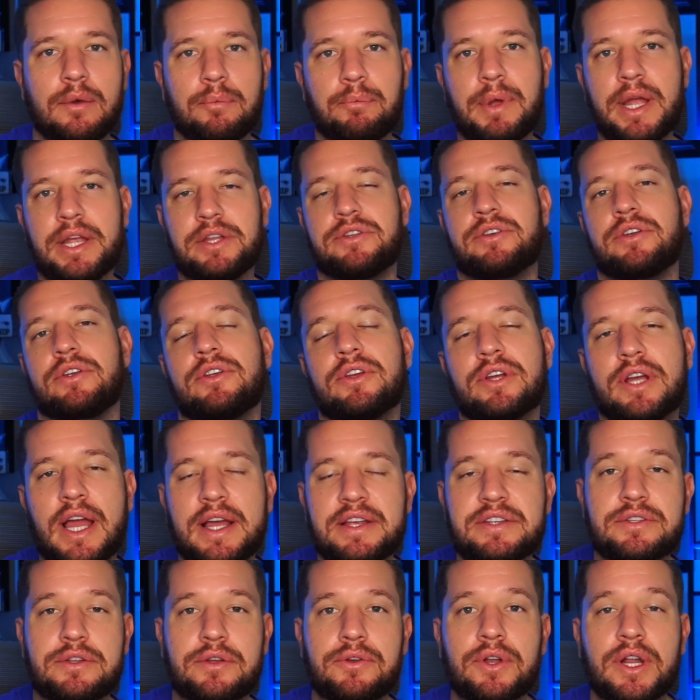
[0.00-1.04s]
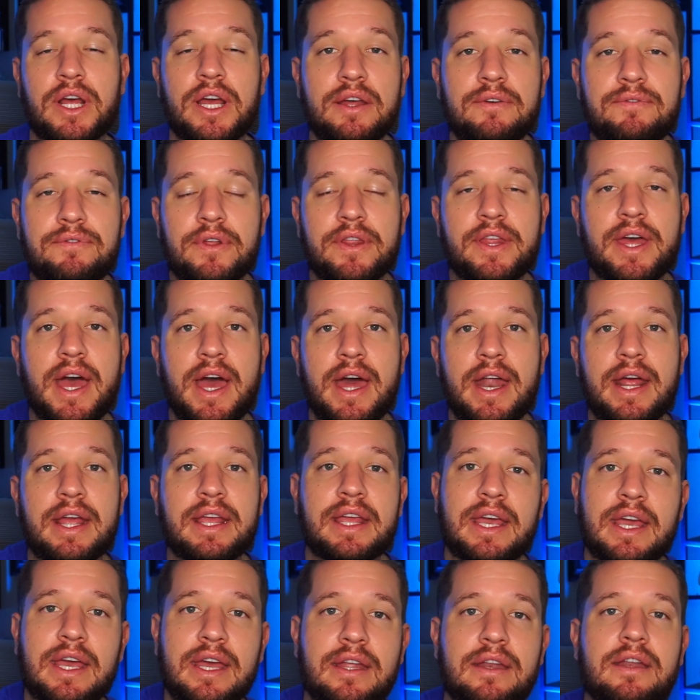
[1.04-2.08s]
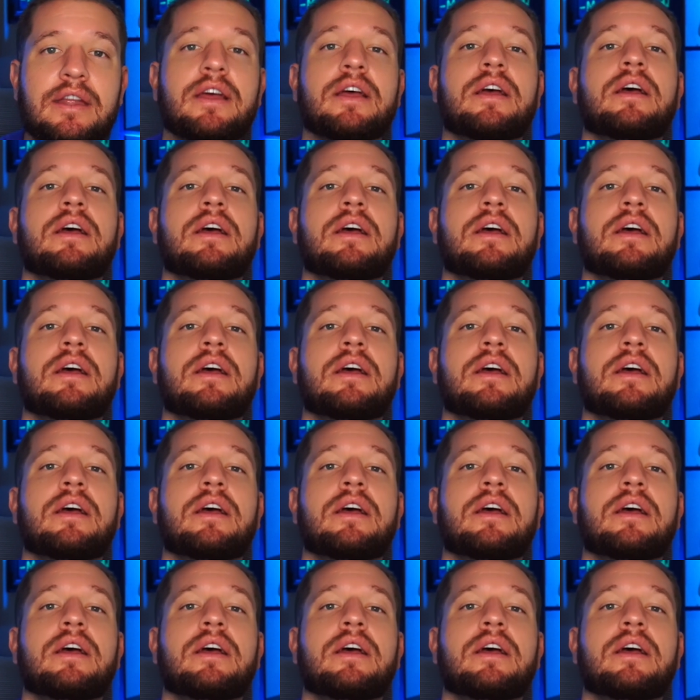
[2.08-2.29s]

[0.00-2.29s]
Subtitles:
make sure you guys tune in for that. Again,